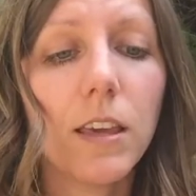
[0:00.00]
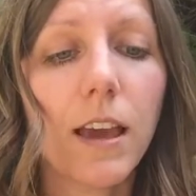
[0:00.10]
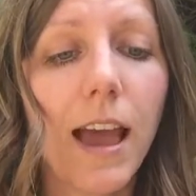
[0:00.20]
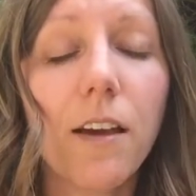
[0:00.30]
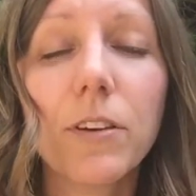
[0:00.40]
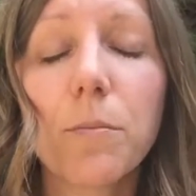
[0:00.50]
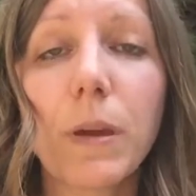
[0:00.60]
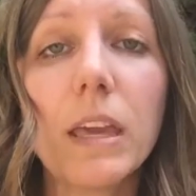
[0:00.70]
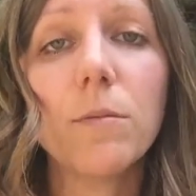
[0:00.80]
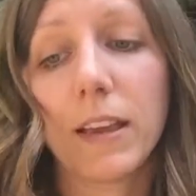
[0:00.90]
having a
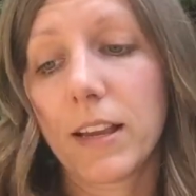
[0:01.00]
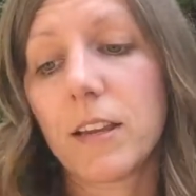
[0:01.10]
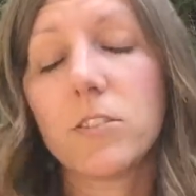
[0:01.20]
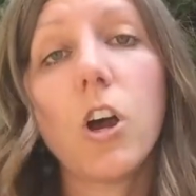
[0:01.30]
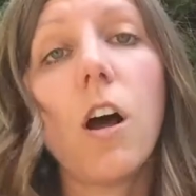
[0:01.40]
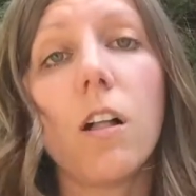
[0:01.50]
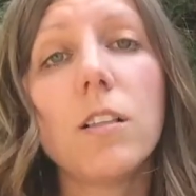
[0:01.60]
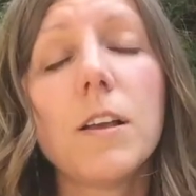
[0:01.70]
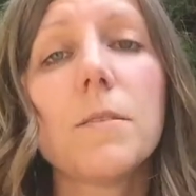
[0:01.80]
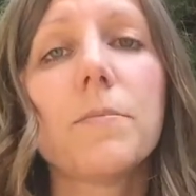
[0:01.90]
bait like a
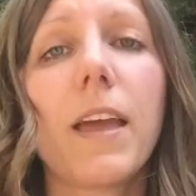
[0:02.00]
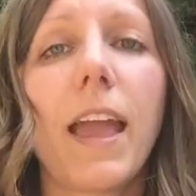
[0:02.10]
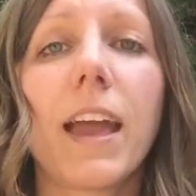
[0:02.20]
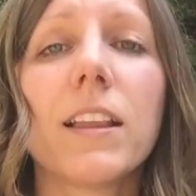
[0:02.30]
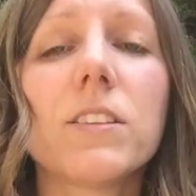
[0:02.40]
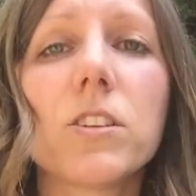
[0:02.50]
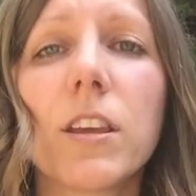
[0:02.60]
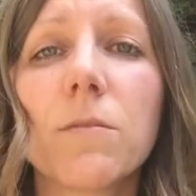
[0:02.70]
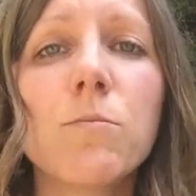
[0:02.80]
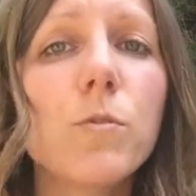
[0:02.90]
doll and
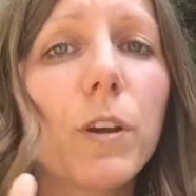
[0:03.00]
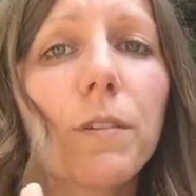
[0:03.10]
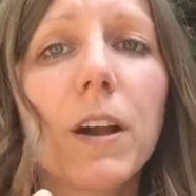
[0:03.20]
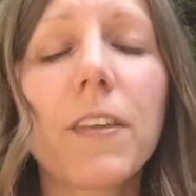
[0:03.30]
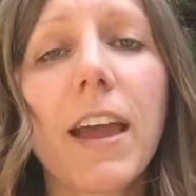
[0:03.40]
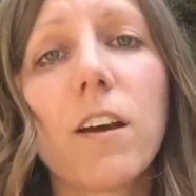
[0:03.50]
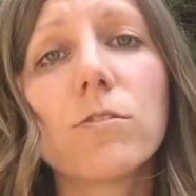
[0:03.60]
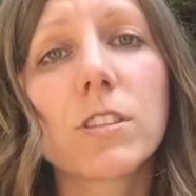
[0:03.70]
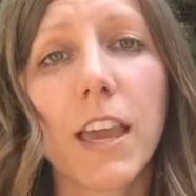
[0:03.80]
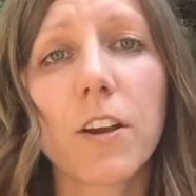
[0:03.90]
moving around the
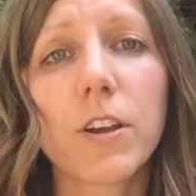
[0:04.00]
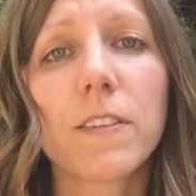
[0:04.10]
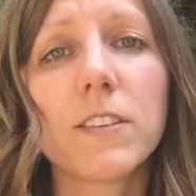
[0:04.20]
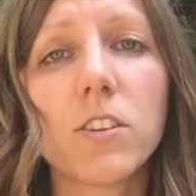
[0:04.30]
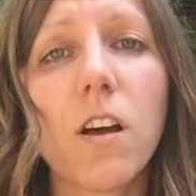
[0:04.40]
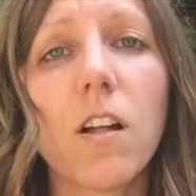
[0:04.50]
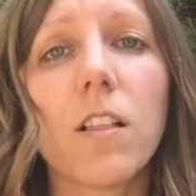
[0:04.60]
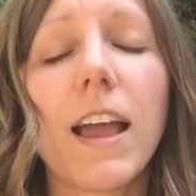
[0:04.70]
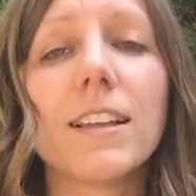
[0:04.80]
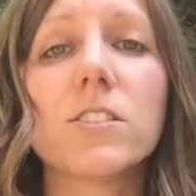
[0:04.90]
house carrying the
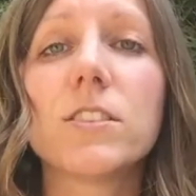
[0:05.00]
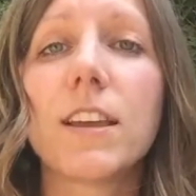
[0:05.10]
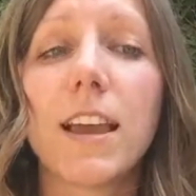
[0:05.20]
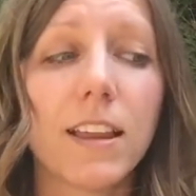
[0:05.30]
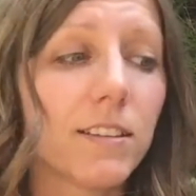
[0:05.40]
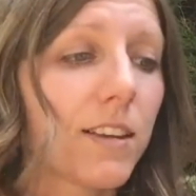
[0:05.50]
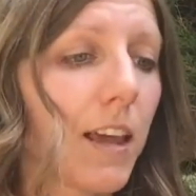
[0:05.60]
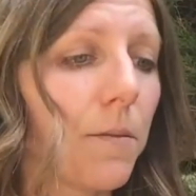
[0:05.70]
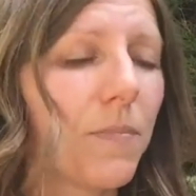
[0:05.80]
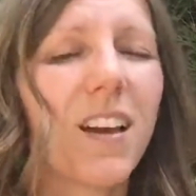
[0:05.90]
doll, and
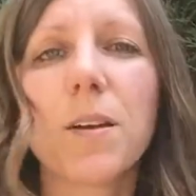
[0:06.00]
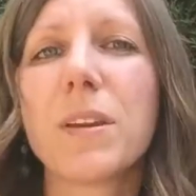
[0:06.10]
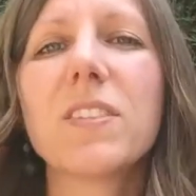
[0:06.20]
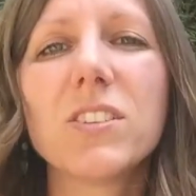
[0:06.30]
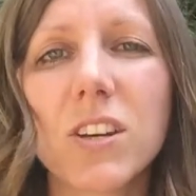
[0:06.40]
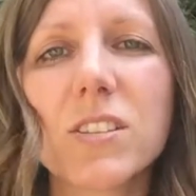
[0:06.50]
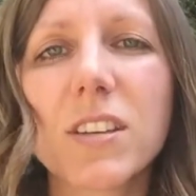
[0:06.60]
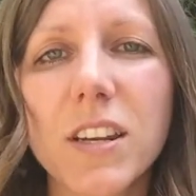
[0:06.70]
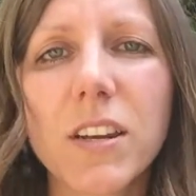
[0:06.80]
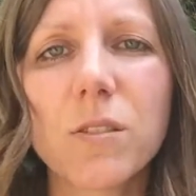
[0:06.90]
I mean, the dog's
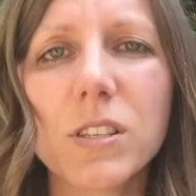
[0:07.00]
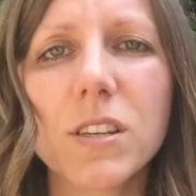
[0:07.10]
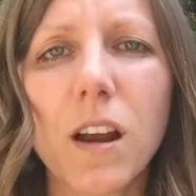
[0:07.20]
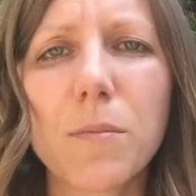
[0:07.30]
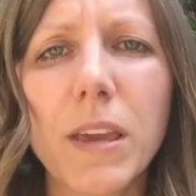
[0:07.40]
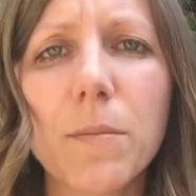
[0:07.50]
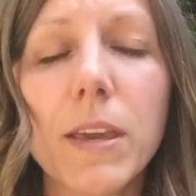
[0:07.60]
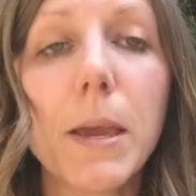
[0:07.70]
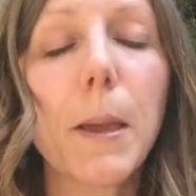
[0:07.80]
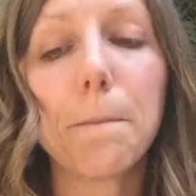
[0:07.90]
going to know it's not a
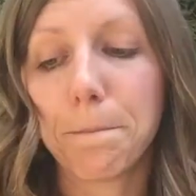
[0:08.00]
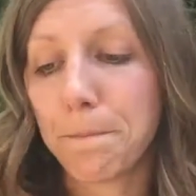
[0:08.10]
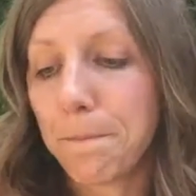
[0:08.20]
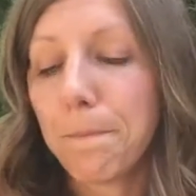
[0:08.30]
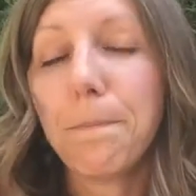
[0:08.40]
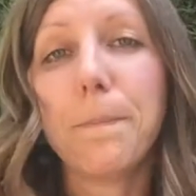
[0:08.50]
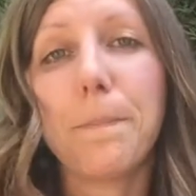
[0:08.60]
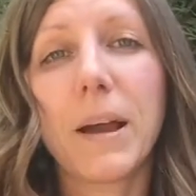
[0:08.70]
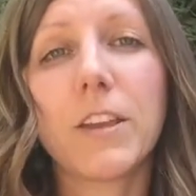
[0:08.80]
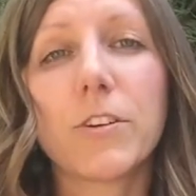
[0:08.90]
baby,
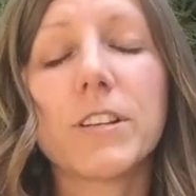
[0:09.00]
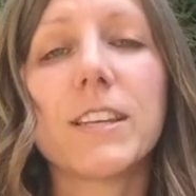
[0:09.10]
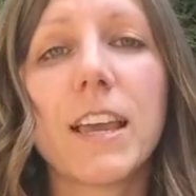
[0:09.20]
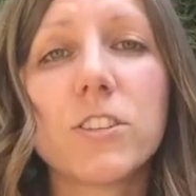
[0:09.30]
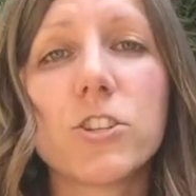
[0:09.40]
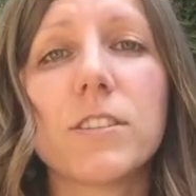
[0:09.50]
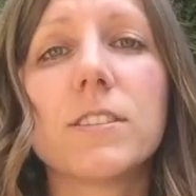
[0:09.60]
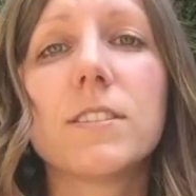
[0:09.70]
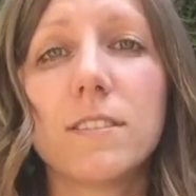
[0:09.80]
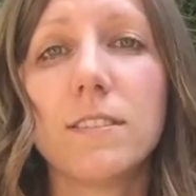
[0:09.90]
but your
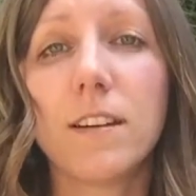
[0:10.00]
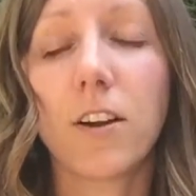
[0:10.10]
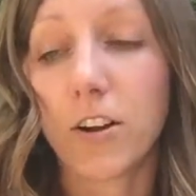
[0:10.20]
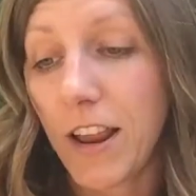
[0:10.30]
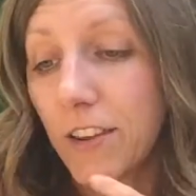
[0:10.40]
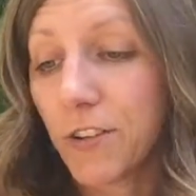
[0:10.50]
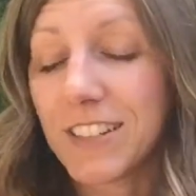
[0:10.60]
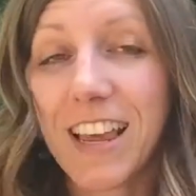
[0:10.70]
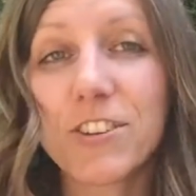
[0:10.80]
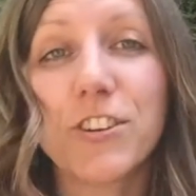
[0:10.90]
intentions and your
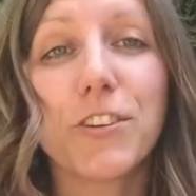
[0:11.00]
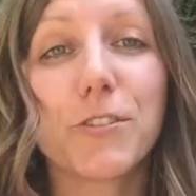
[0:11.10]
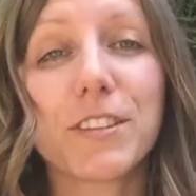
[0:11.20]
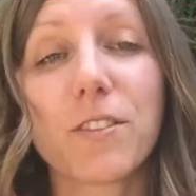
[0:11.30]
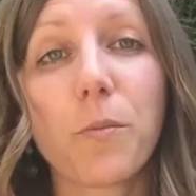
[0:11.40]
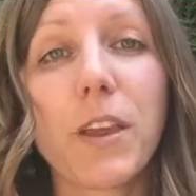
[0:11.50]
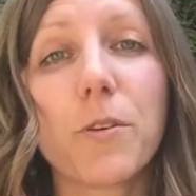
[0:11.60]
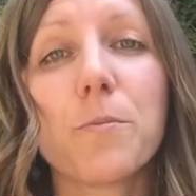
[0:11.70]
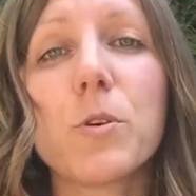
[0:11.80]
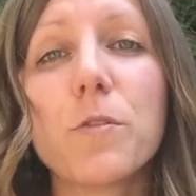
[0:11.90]
attention and the way
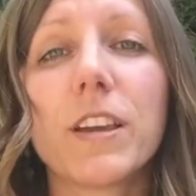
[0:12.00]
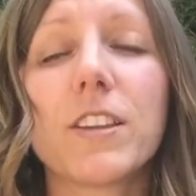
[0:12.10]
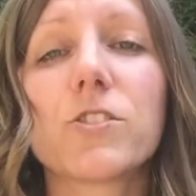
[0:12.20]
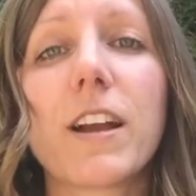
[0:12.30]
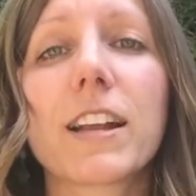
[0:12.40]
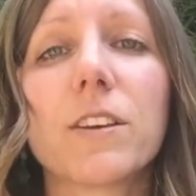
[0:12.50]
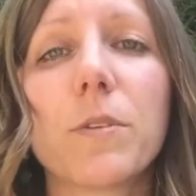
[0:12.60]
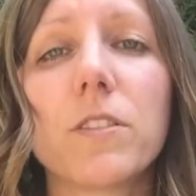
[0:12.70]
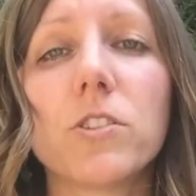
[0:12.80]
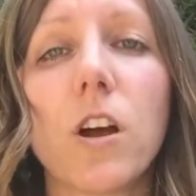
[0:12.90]
you're moving and interacting
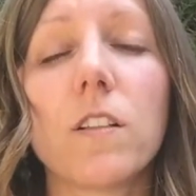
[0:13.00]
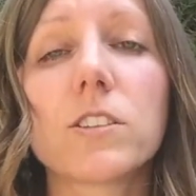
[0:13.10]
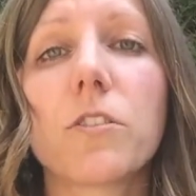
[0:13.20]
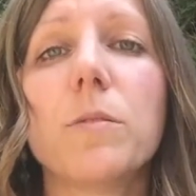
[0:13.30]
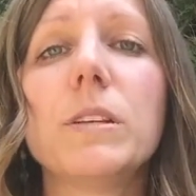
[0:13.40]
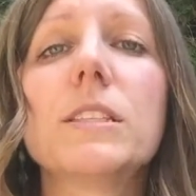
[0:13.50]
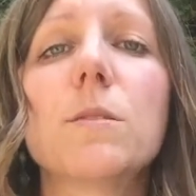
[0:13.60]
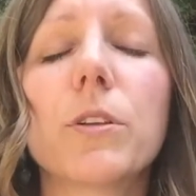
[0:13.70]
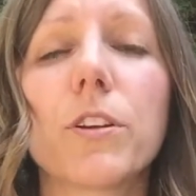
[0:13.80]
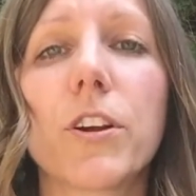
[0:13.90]
with the doll is going to be
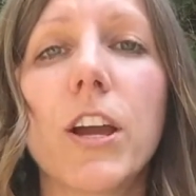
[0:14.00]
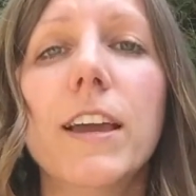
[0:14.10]
similar